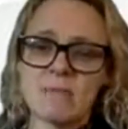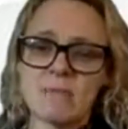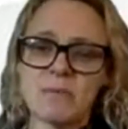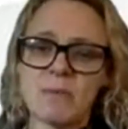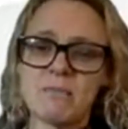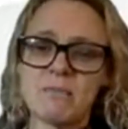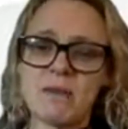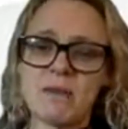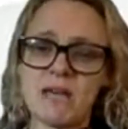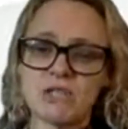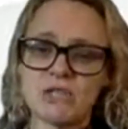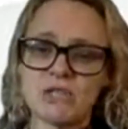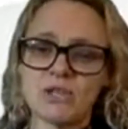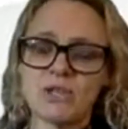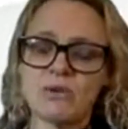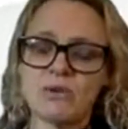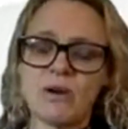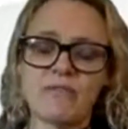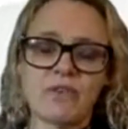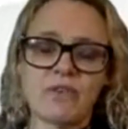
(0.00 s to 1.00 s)
and make sure you
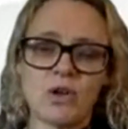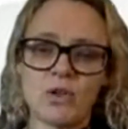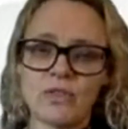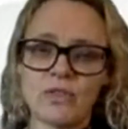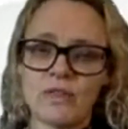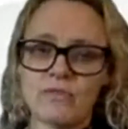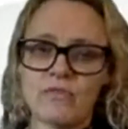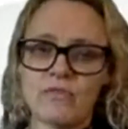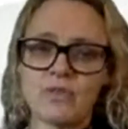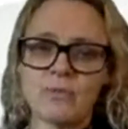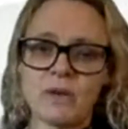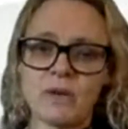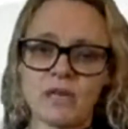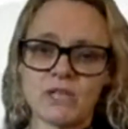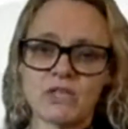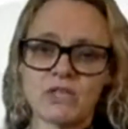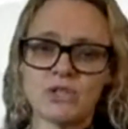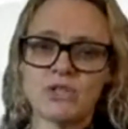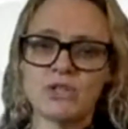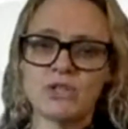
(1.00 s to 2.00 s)
have all the
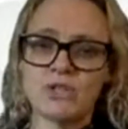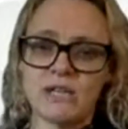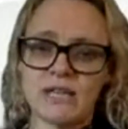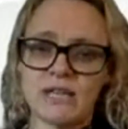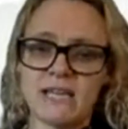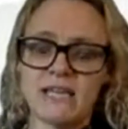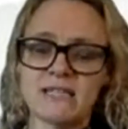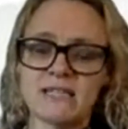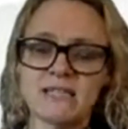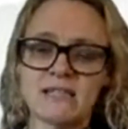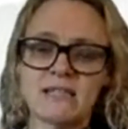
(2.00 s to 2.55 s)
information you need